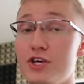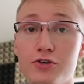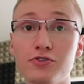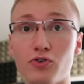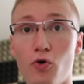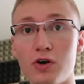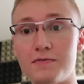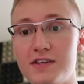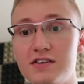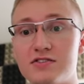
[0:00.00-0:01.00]
reuse all
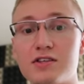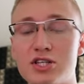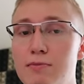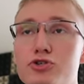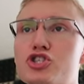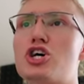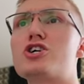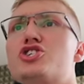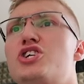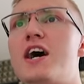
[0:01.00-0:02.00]
of these double
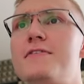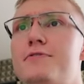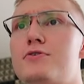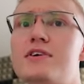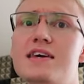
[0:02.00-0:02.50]
shot shine through